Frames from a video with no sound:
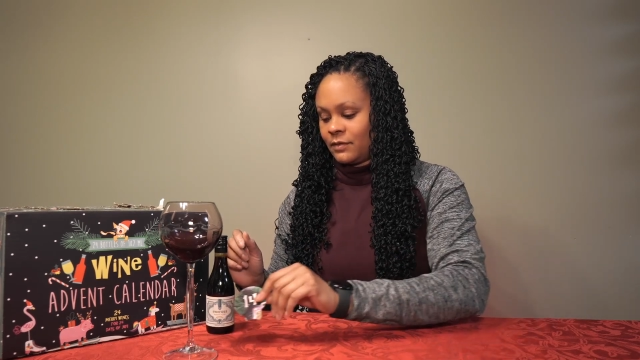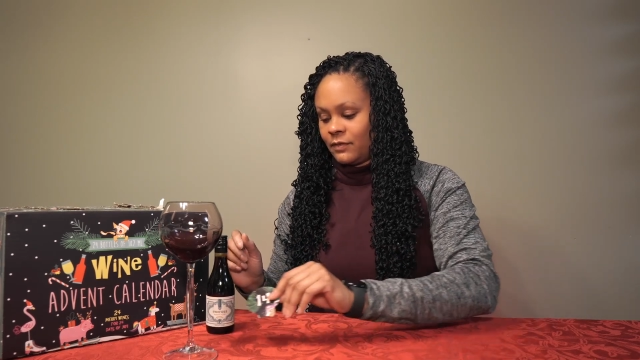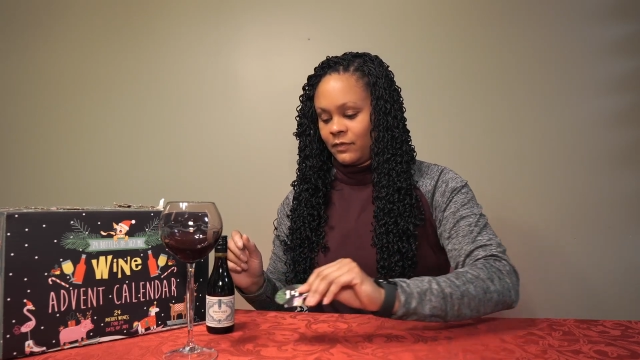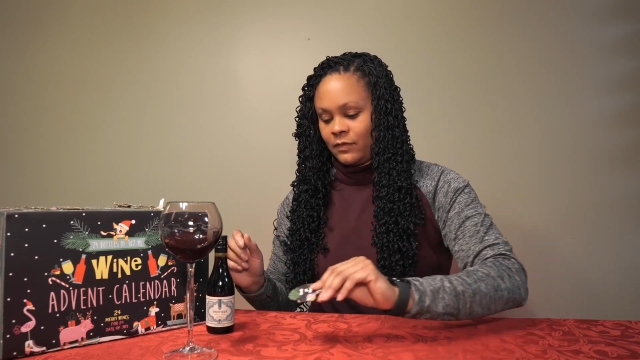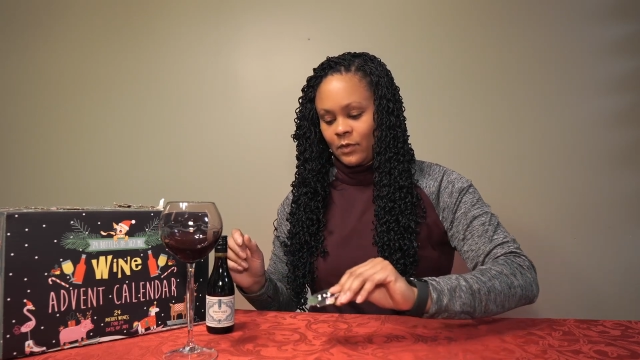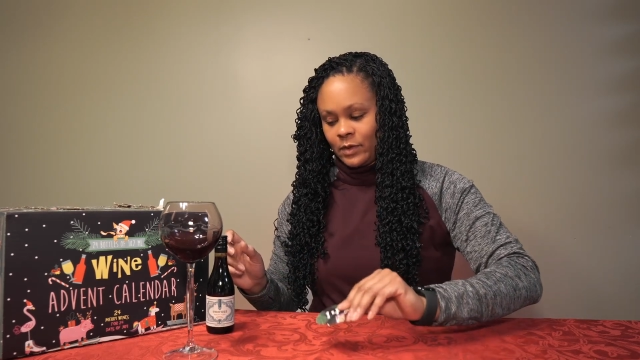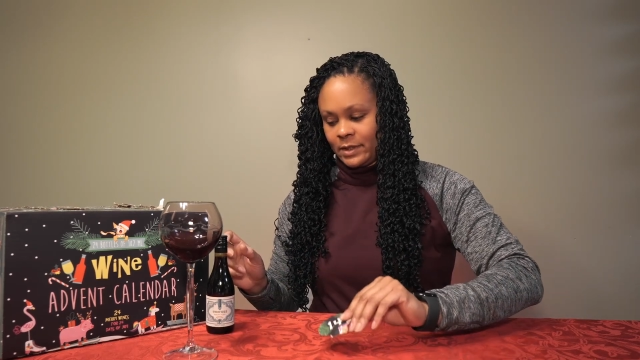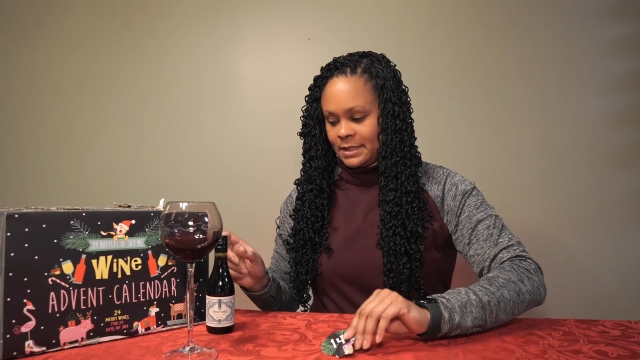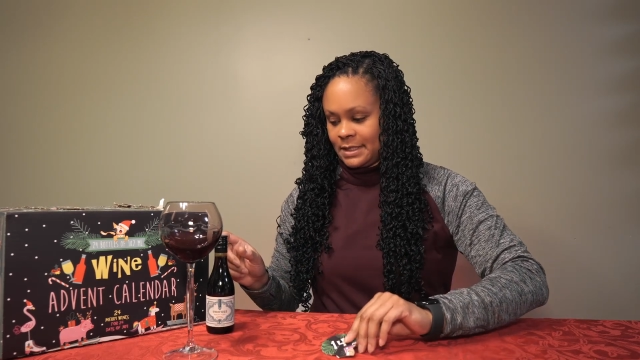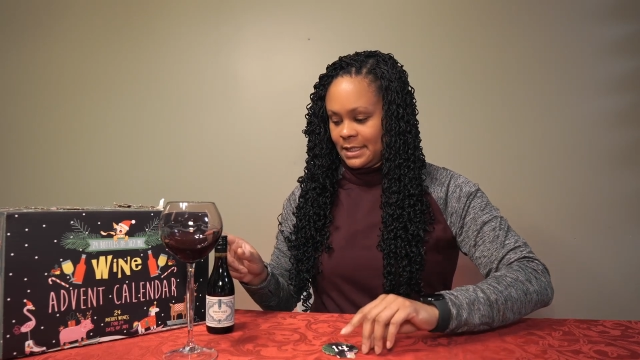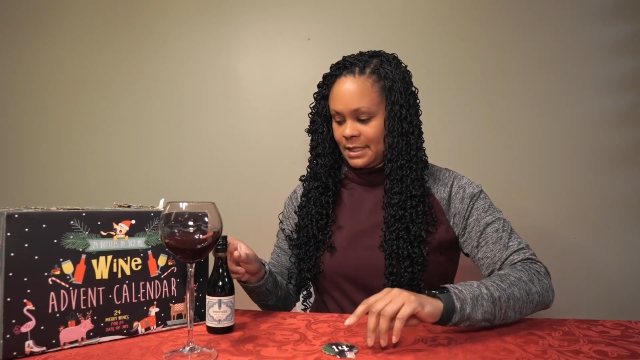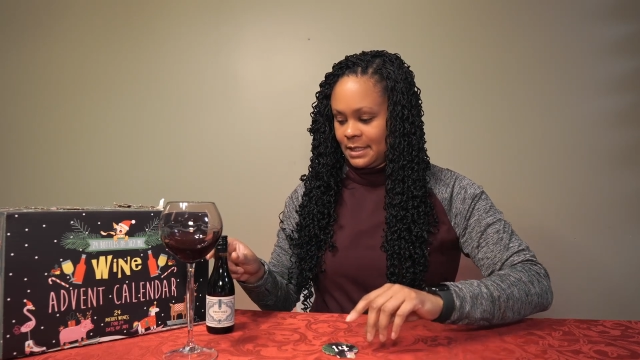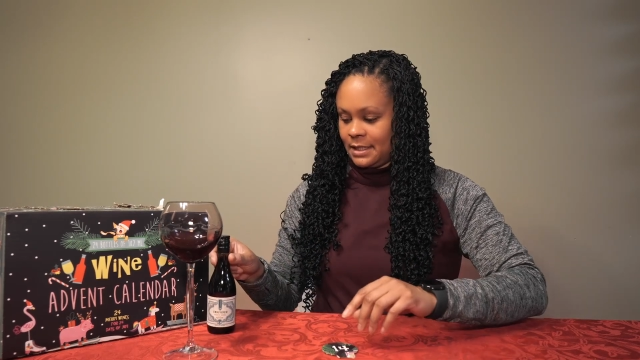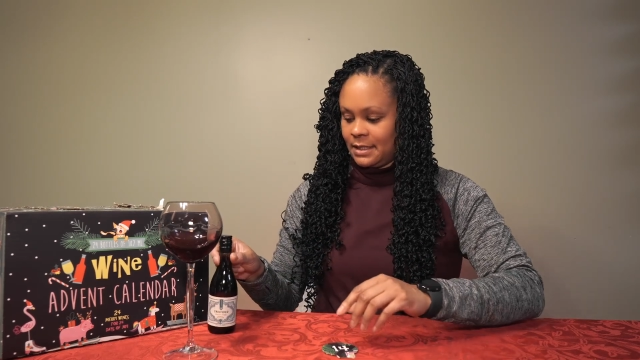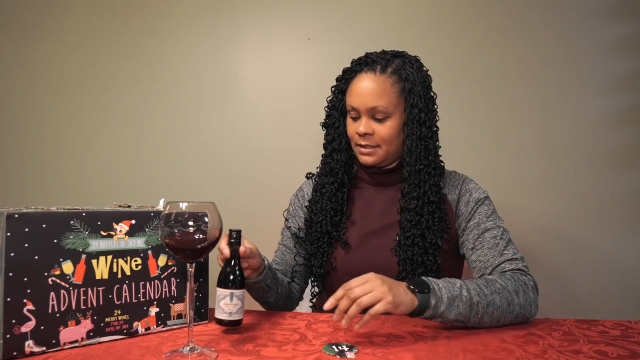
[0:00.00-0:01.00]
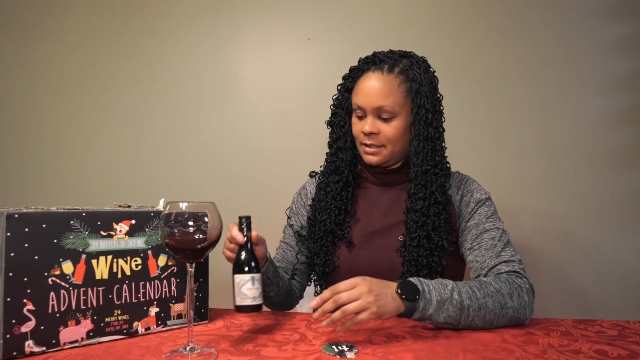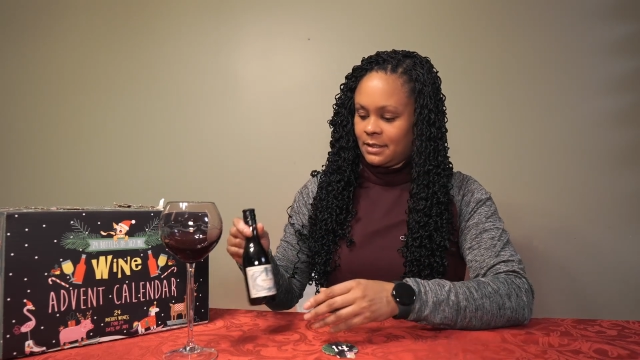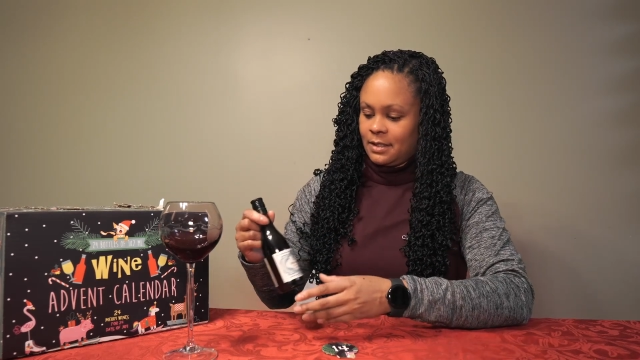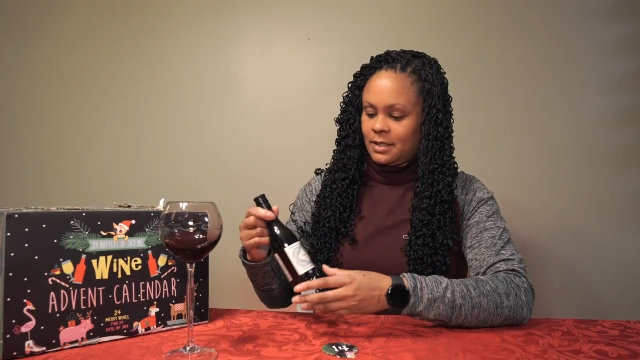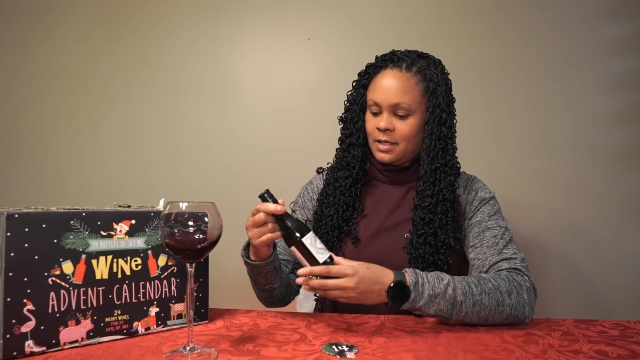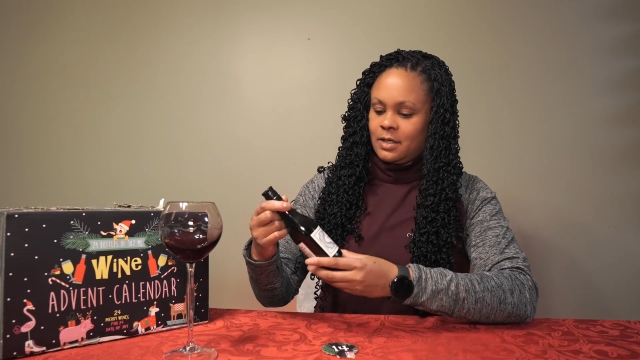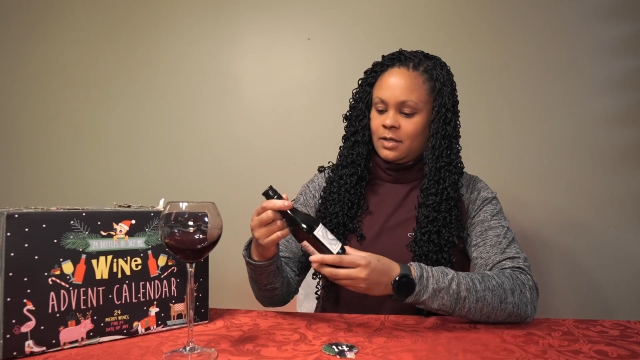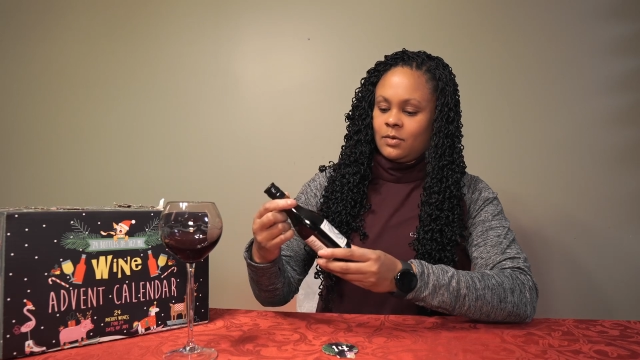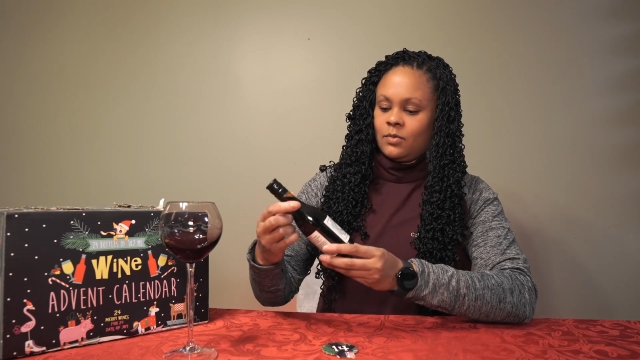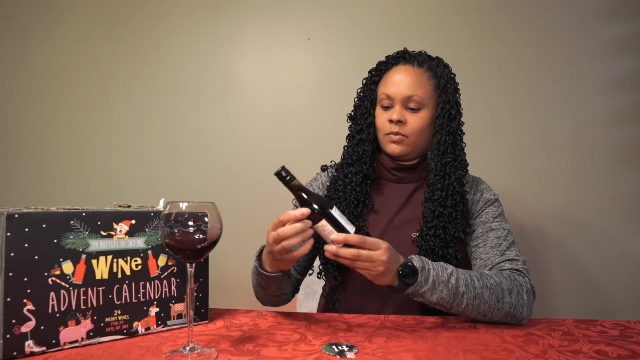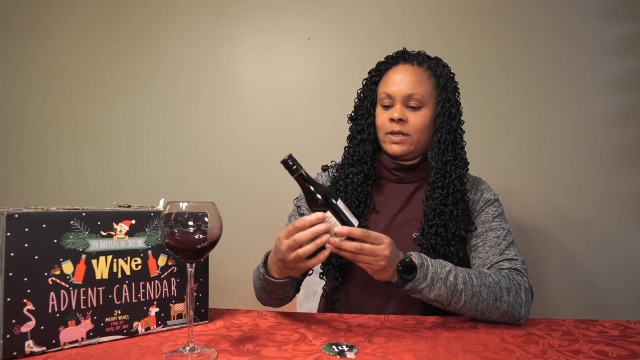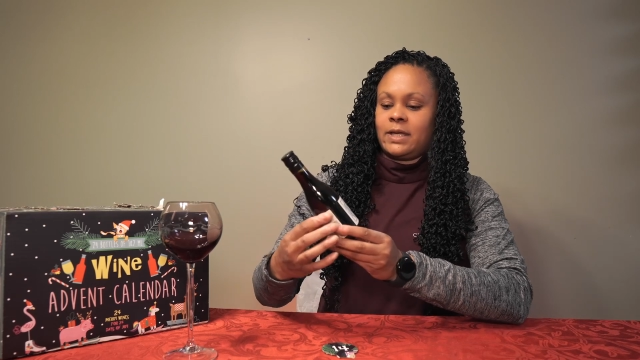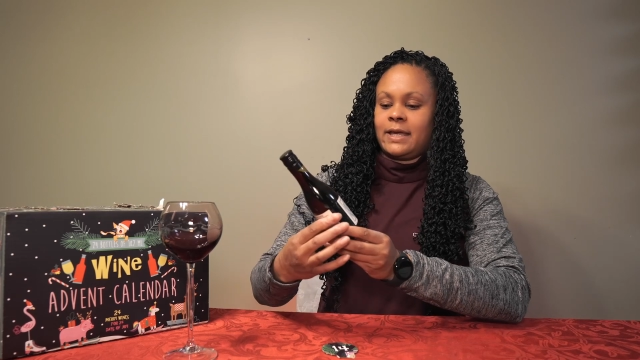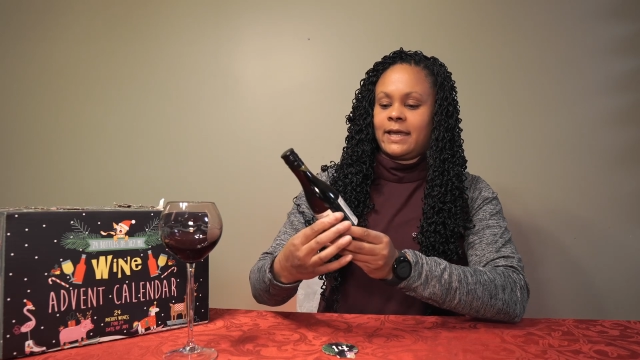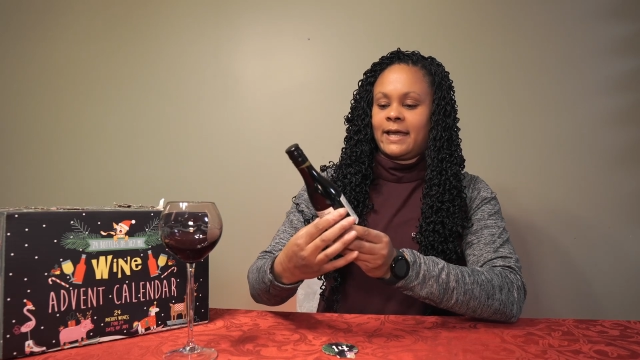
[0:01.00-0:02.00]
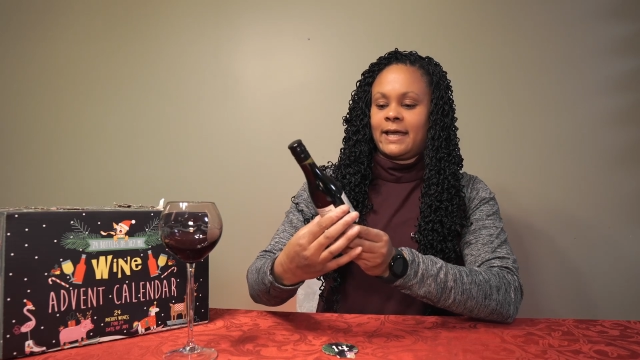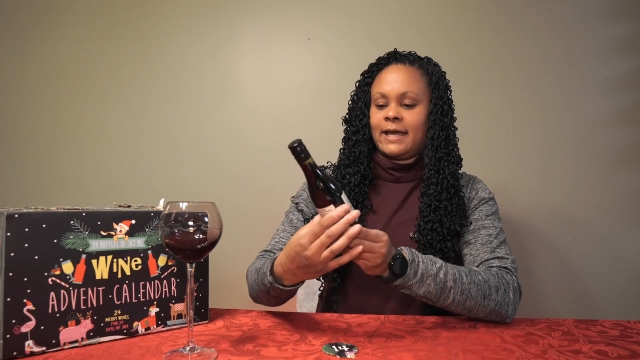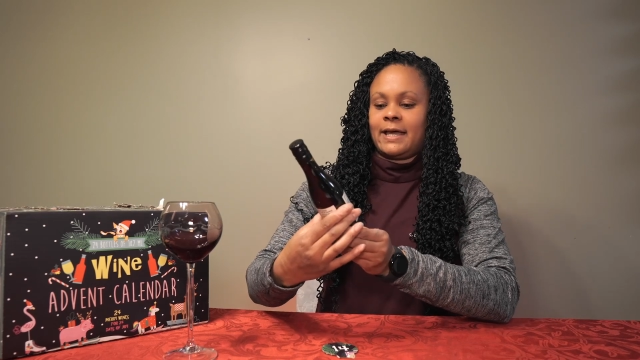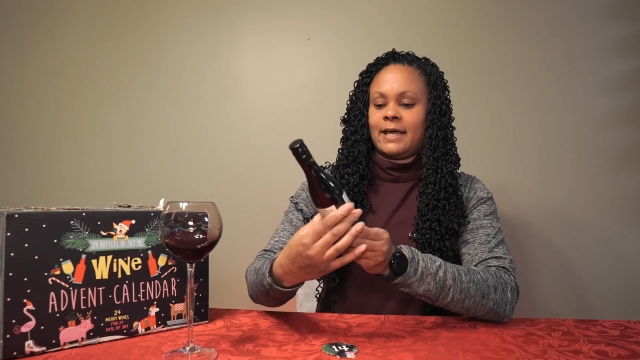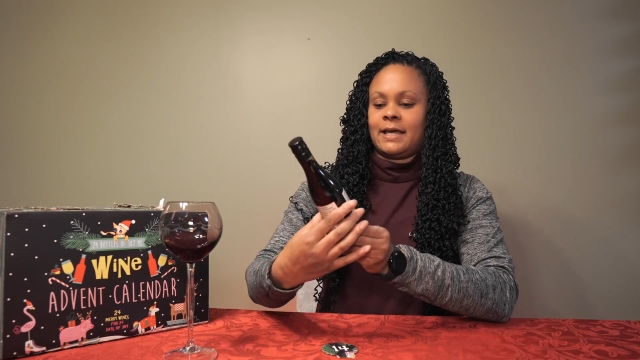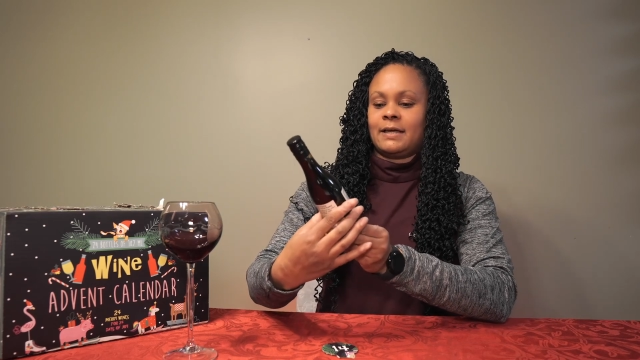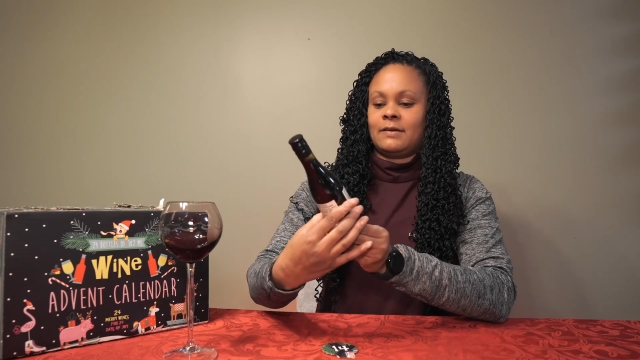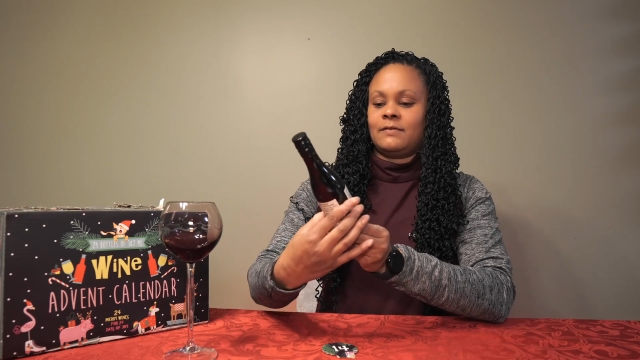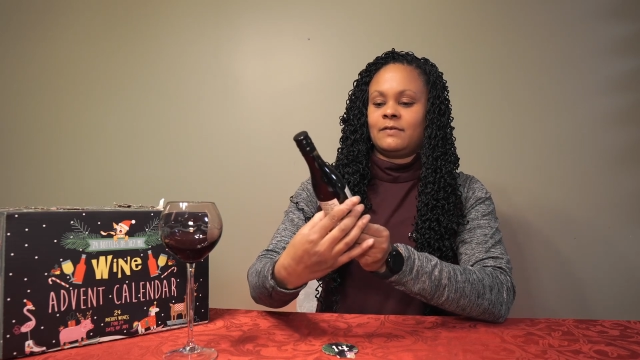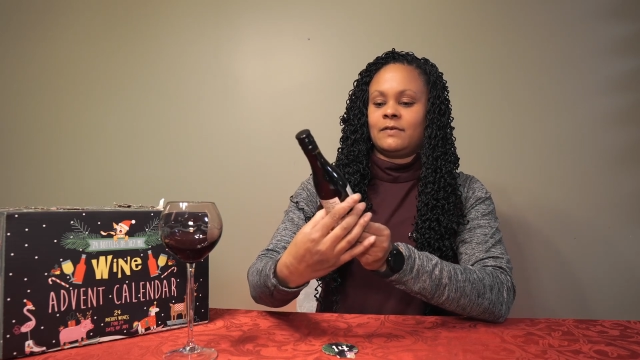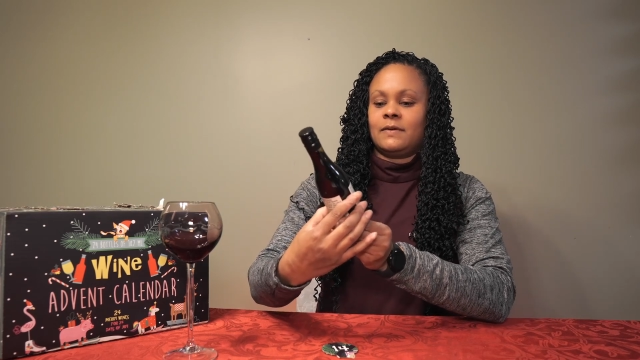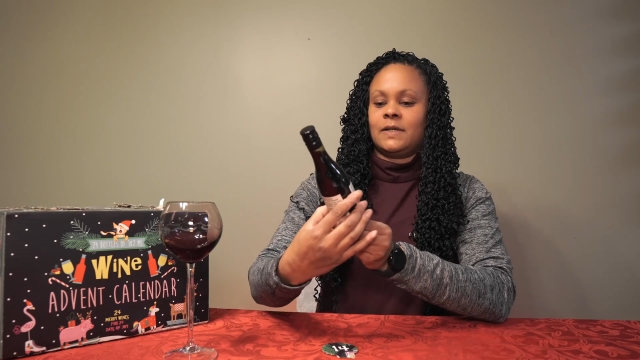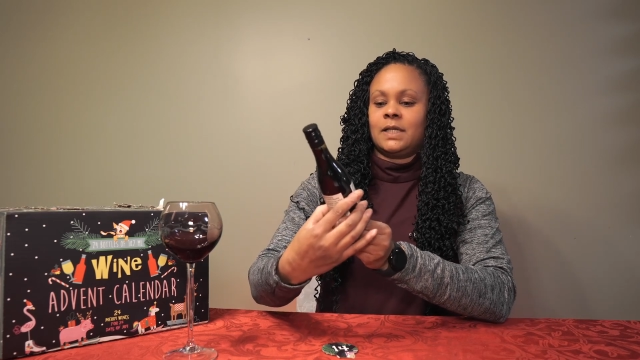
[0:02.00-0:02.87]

14, we have